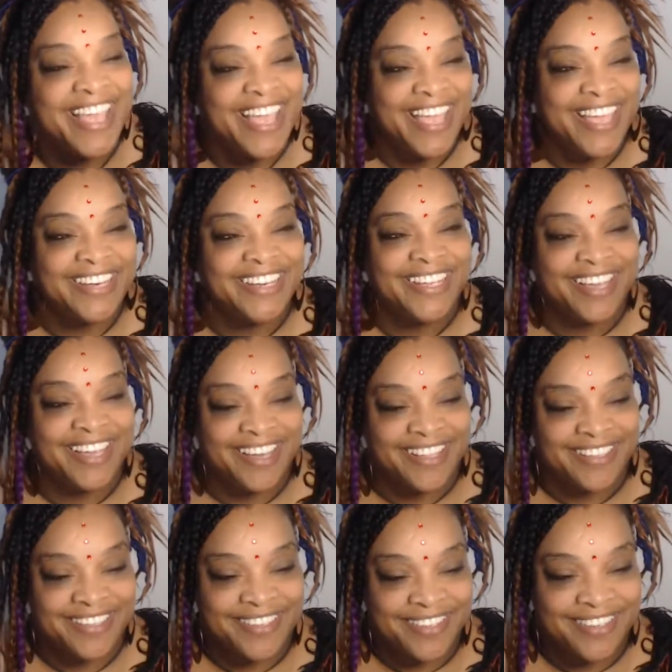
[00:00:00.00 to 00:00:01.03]
Any
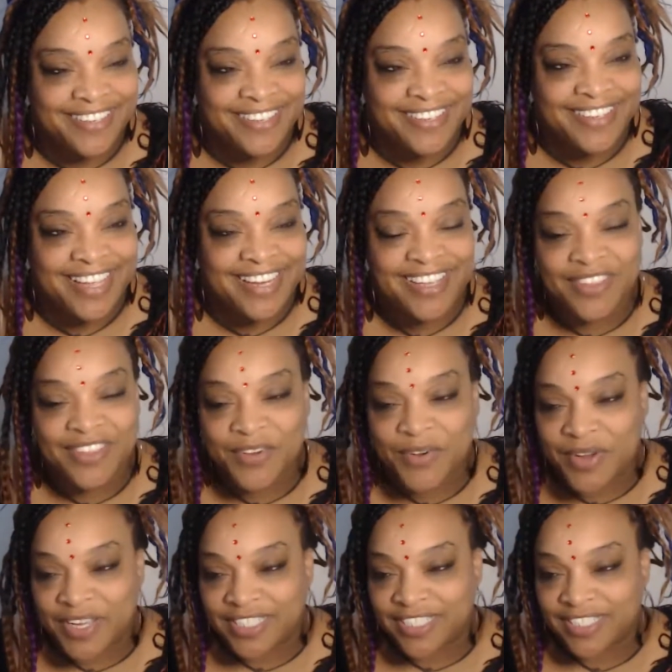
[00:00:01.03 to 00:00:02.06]
other
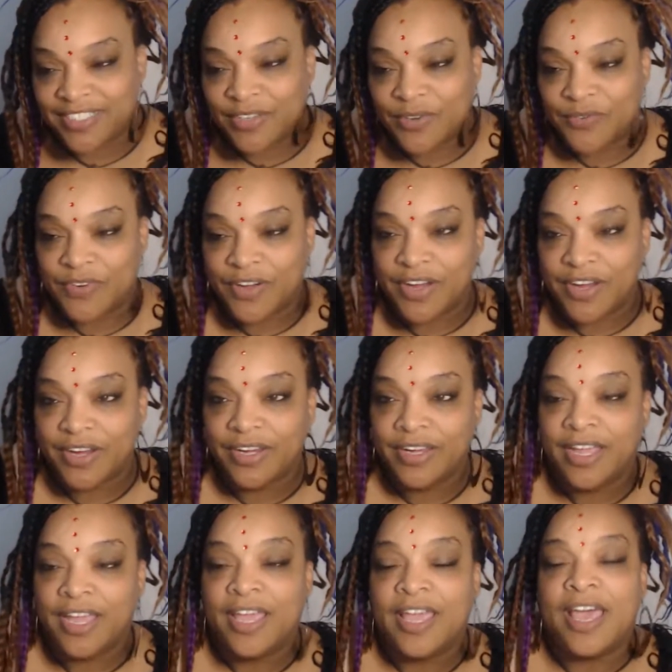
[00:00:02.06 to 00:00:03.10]
questions so far?
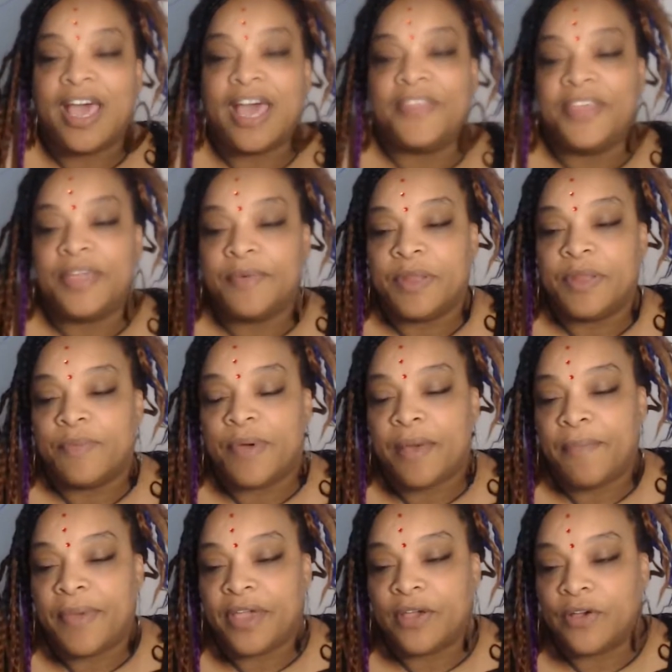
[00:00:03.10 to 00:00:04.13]
I think I'm gonna
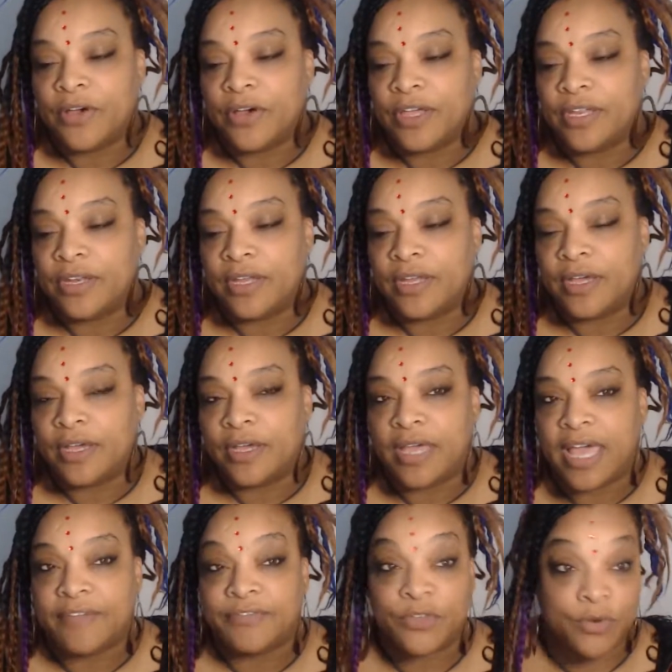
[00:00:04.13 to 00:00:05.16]
pop back on
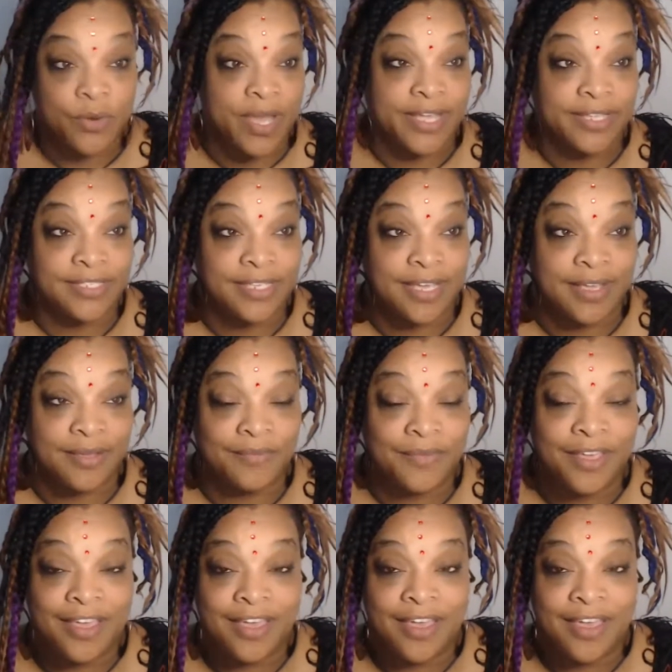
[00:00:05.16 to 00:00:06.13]
after quiet time.